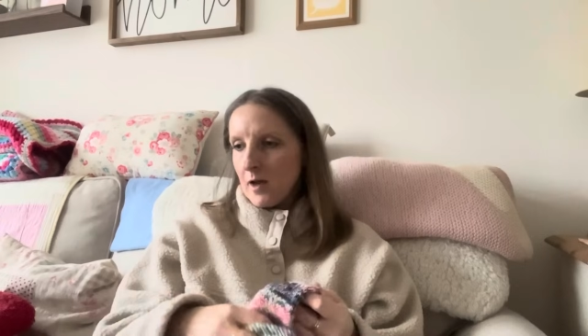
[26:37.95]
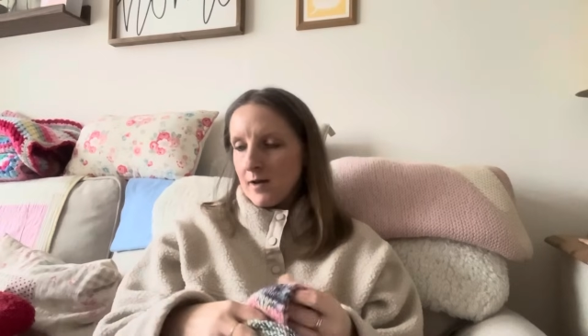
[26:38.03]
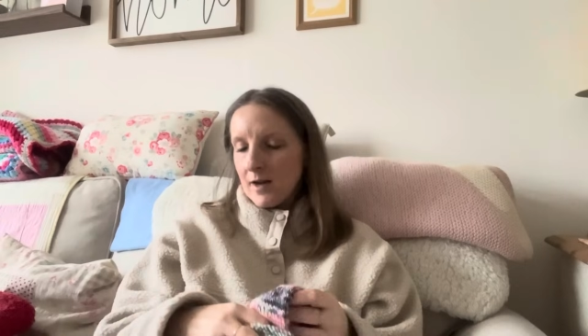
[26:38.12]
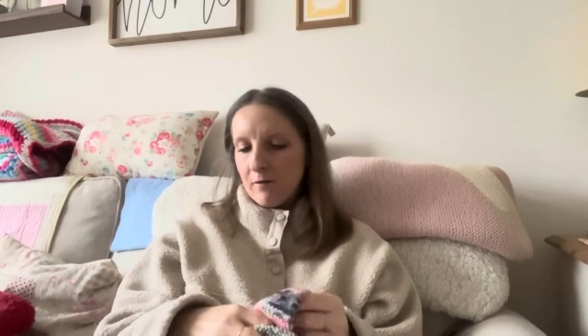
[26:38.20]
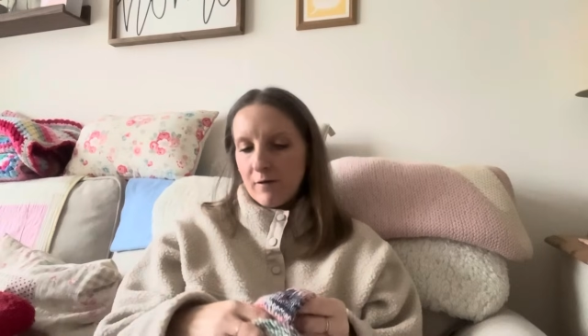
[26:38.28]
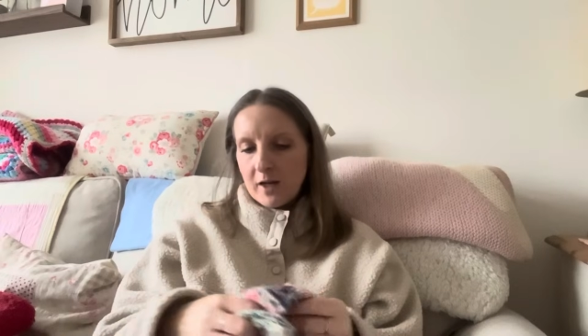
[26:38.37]

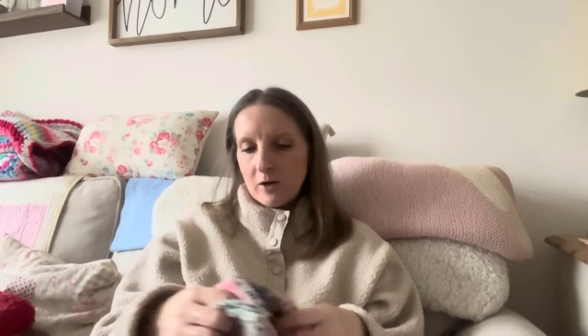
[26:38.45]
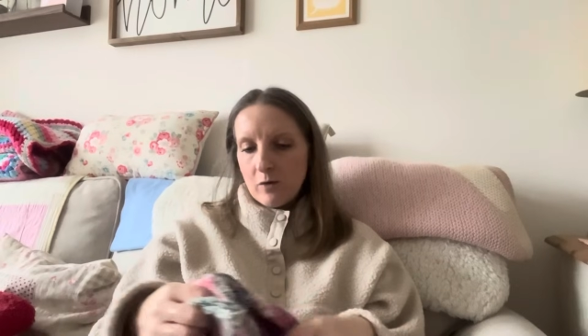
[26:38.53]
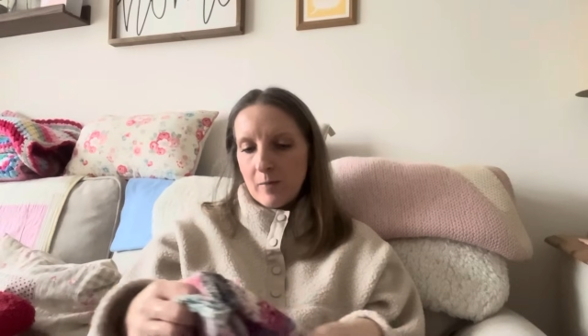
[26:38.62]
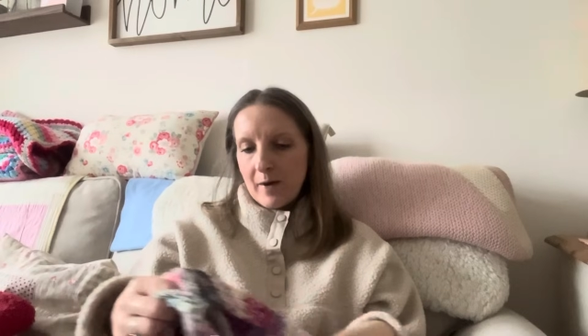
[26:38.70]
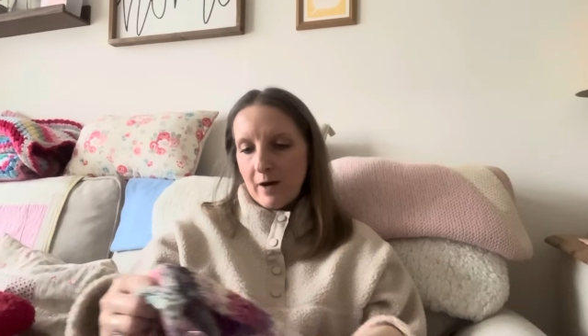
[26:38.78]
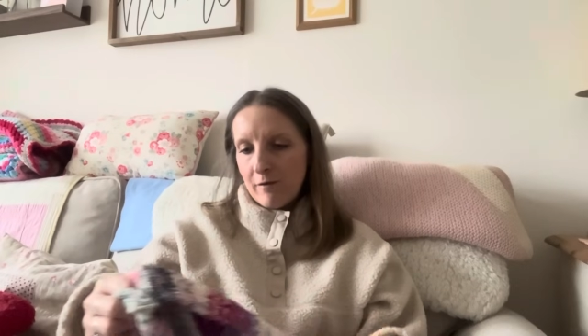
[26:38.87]
did a video a
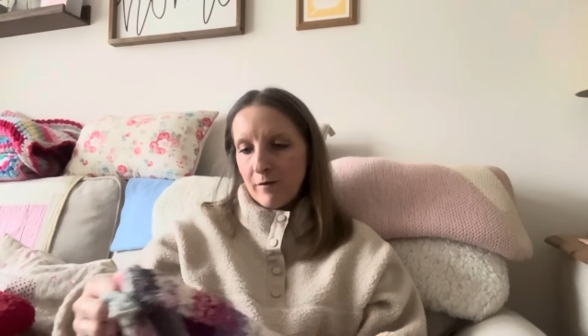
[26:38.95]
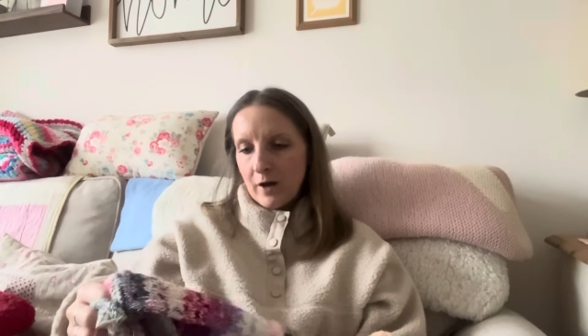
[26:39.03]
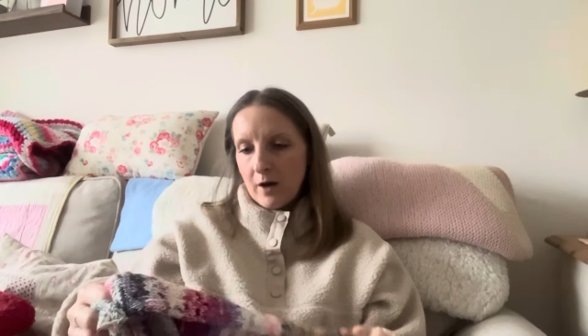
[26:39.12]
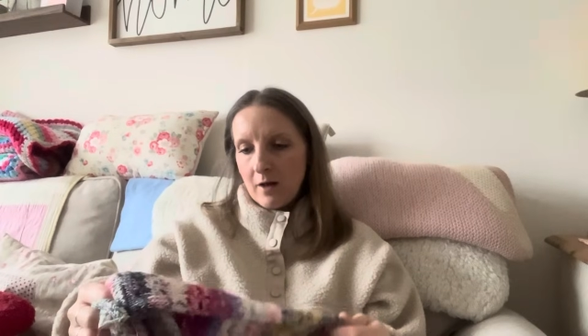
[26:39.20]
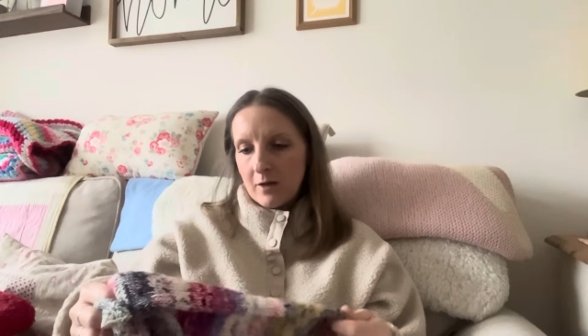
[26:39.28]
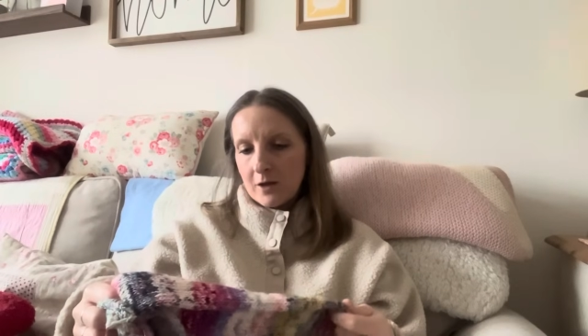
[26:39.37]
bit of the
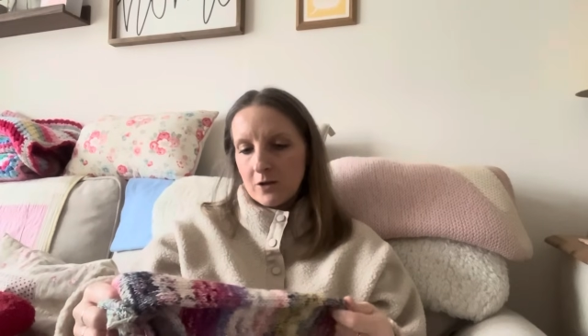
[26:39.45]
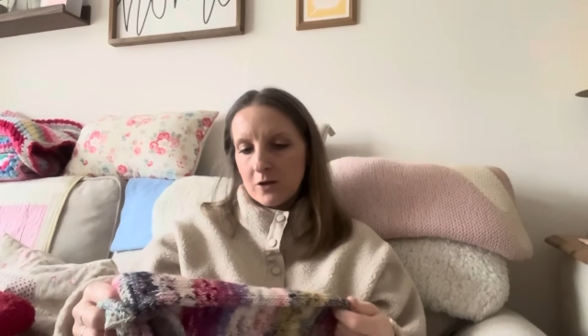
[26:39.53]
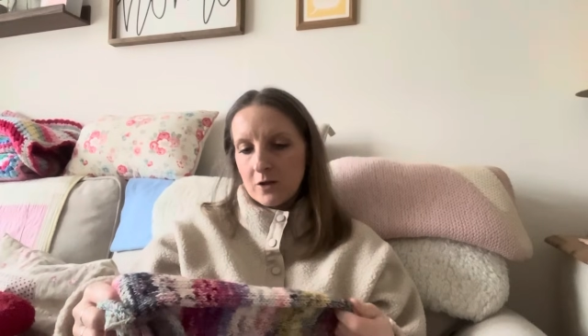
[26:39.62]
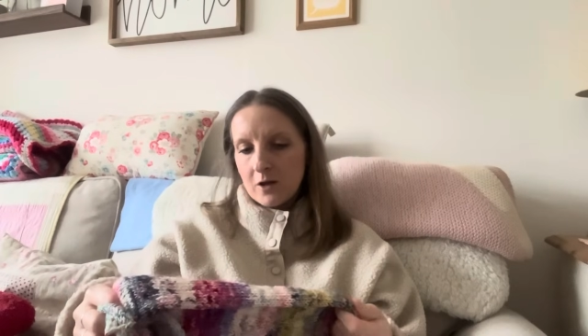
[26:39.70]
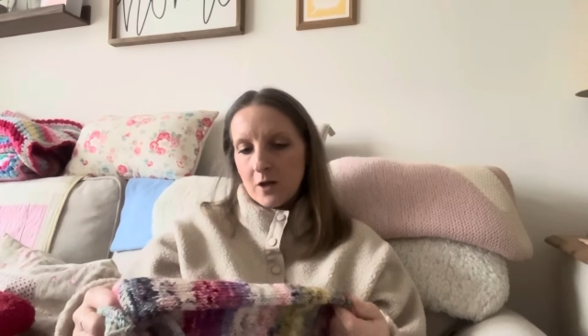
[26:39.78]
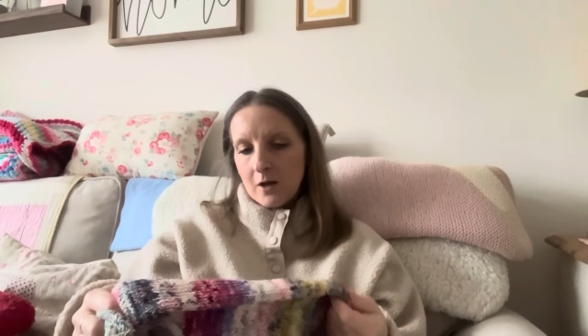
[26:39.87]
colours